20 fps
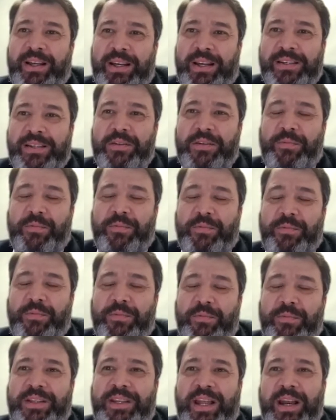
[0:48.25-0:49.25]
is the
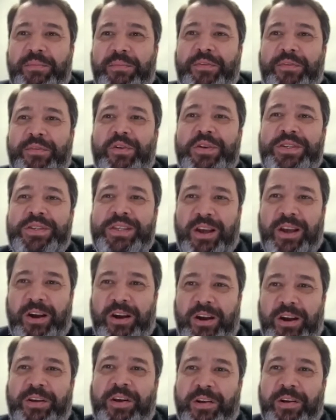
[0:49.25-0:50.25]
region that I'm focusing
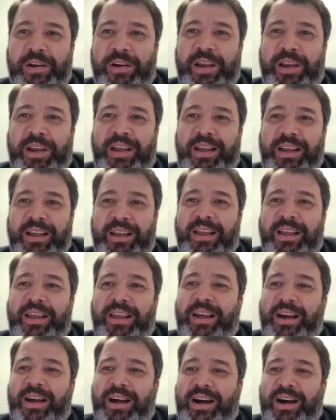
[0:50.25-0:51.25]
on currently.
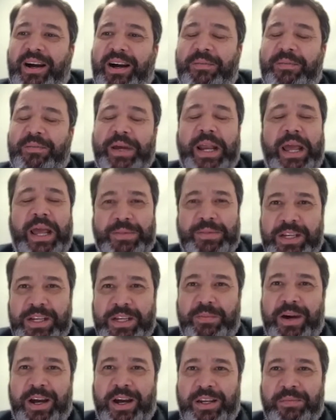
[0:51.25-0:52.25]
Uh, my name is
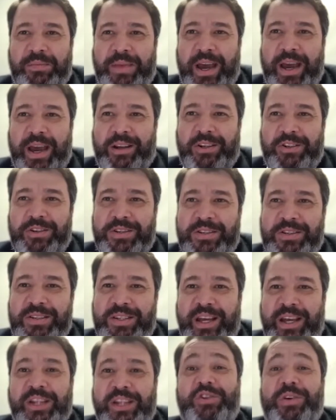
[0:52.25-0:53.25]
Naman Demaghlatrous,
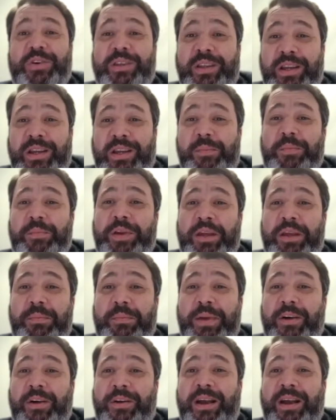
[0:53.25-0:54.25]
and I joined the company
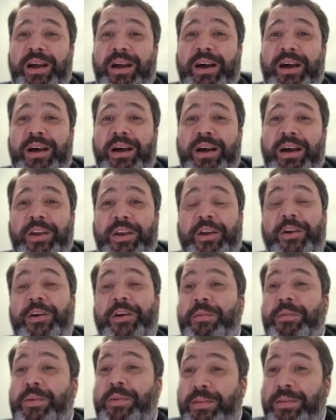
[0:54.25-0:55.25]
about uh, a year
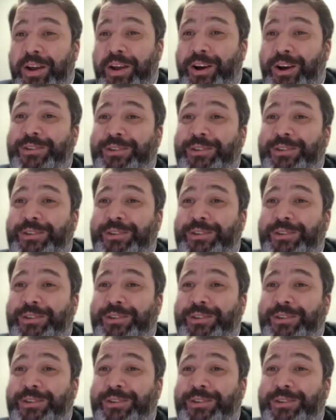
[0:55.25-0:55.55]
and a month ago.